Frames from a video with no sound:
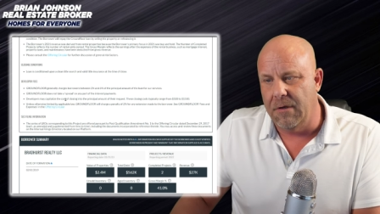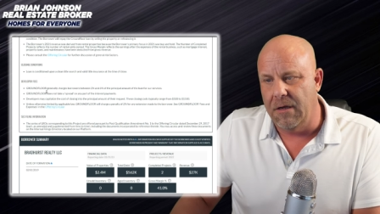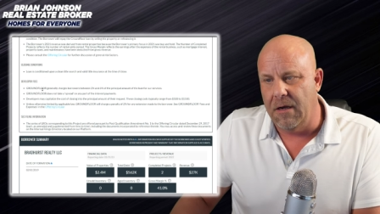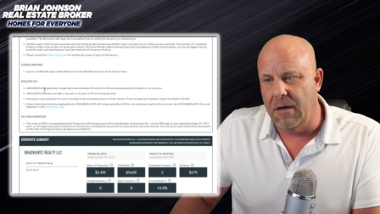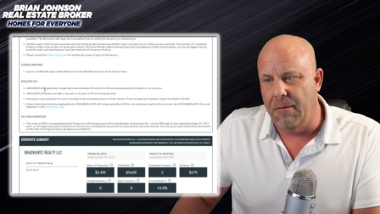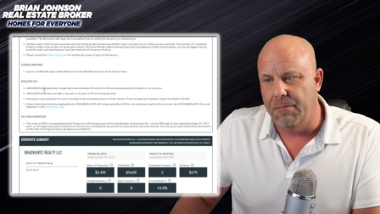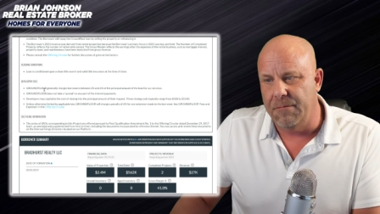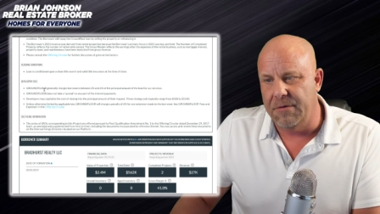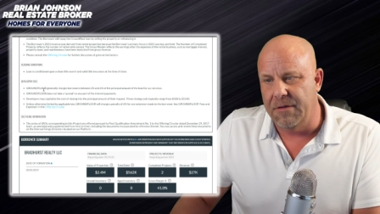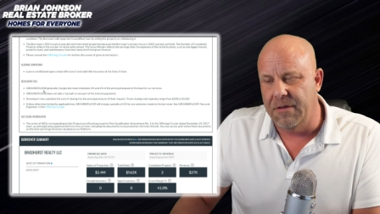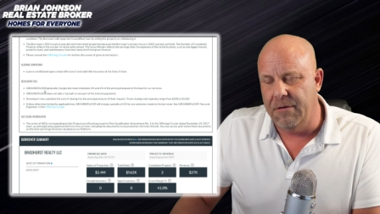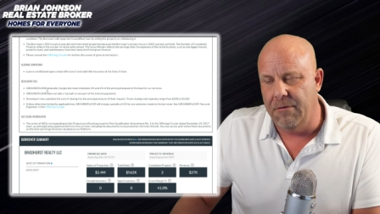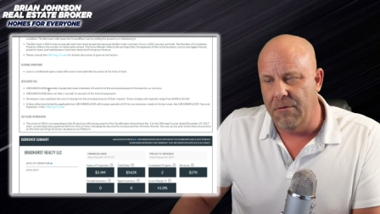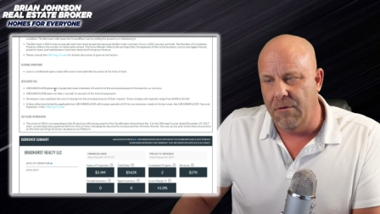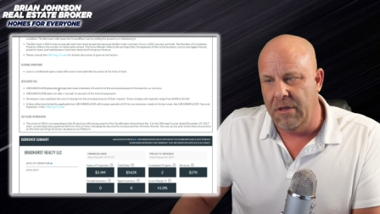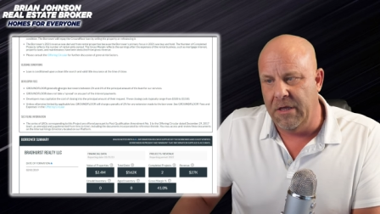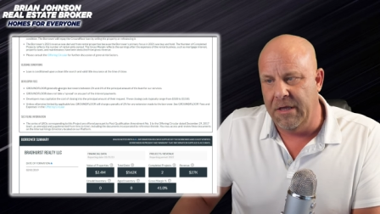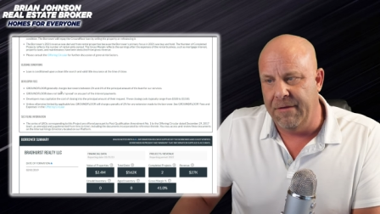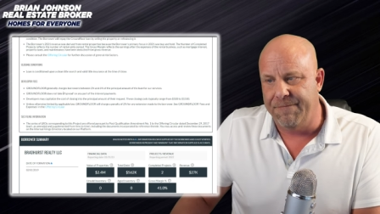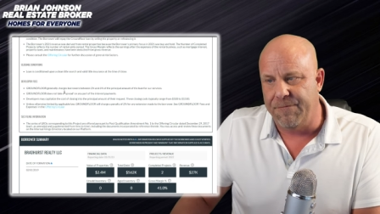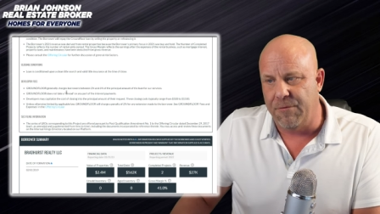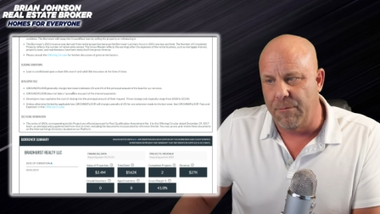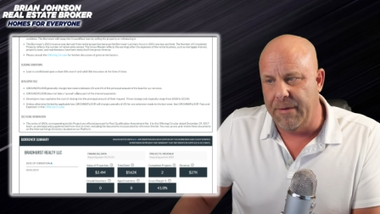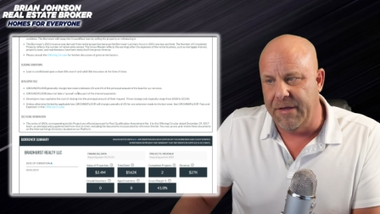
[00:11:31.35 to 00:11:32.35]
um,
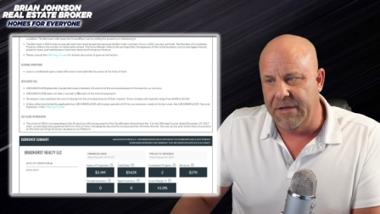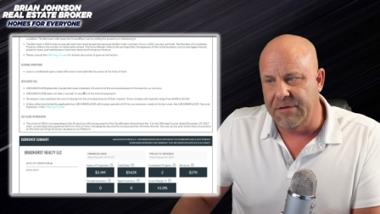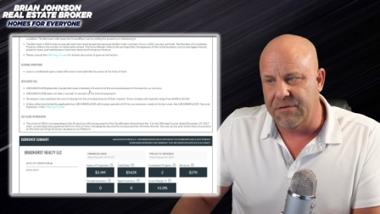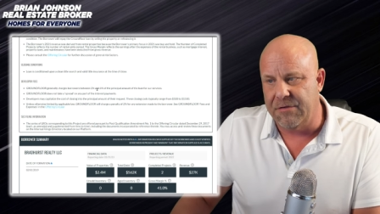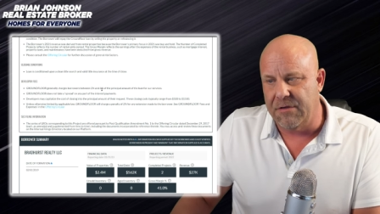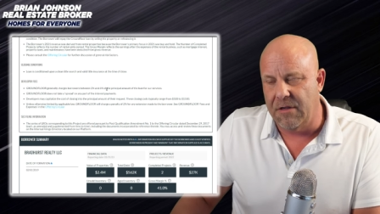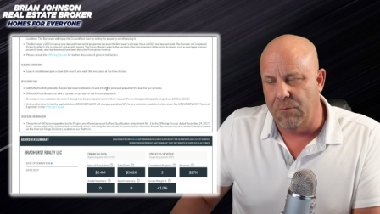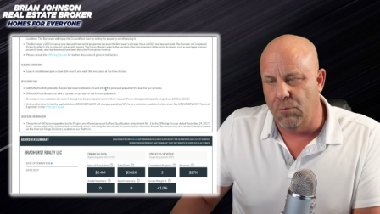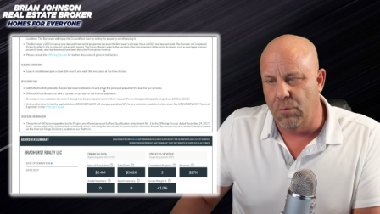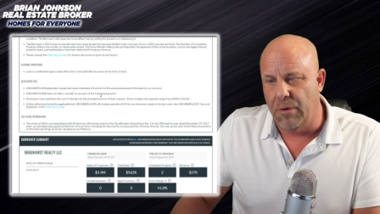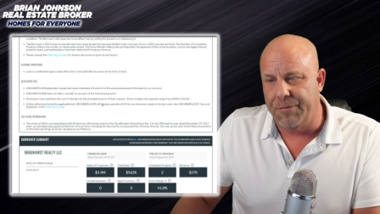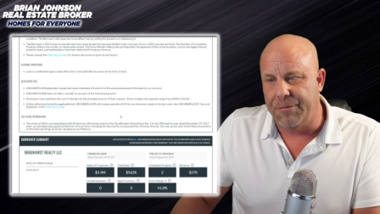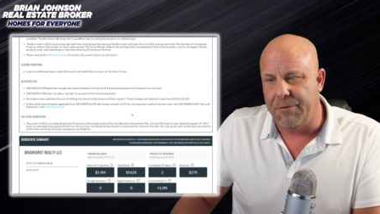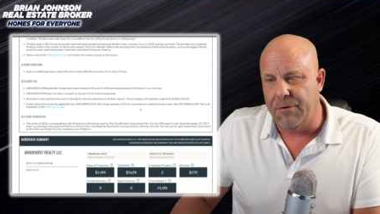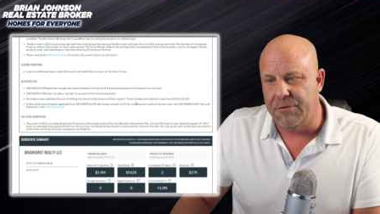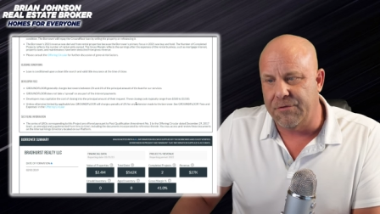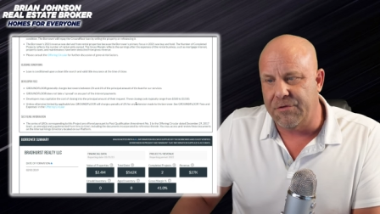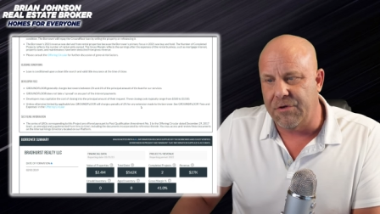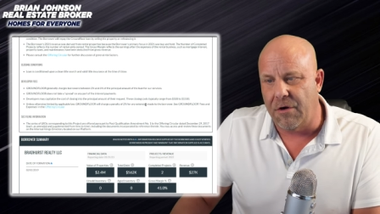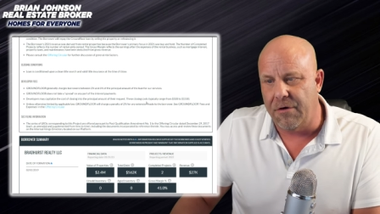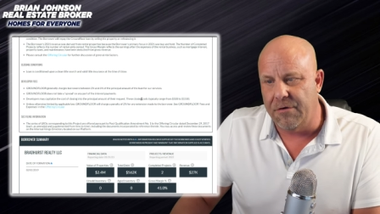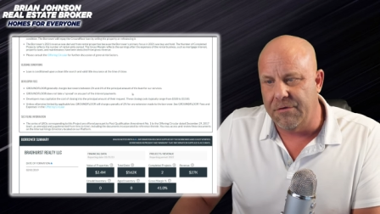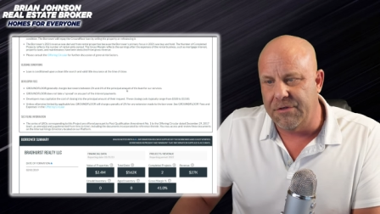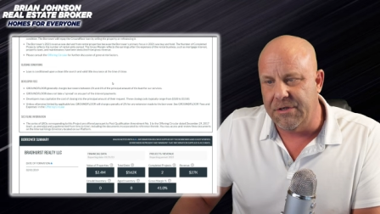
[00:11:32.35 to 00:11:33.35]
information on what they're
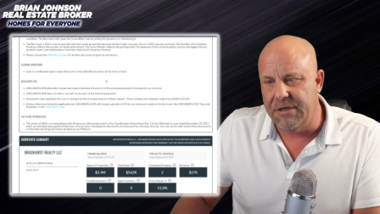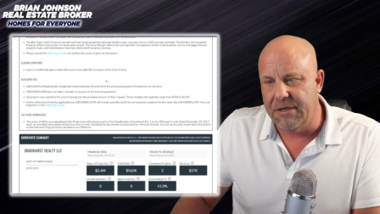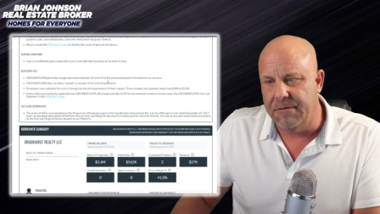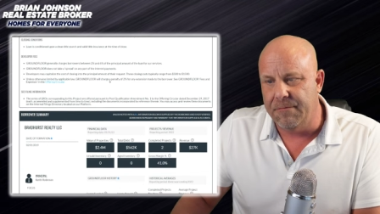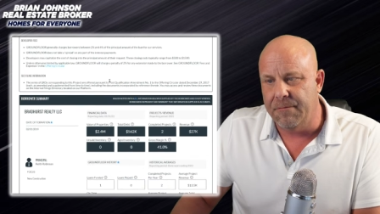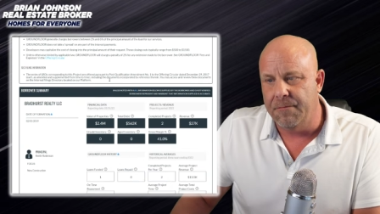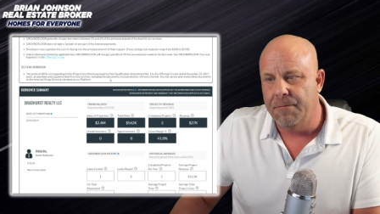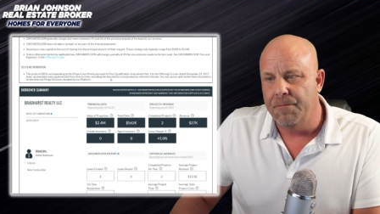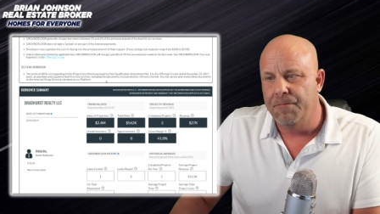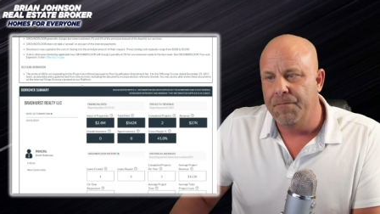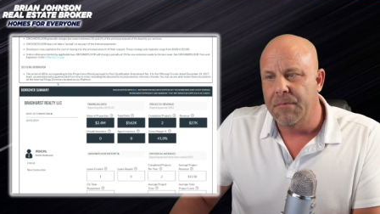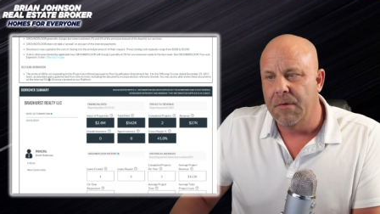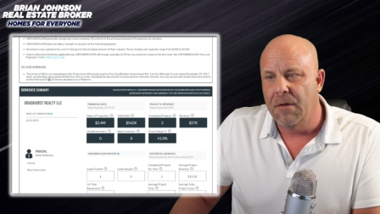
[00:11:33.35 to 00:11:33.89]
charging.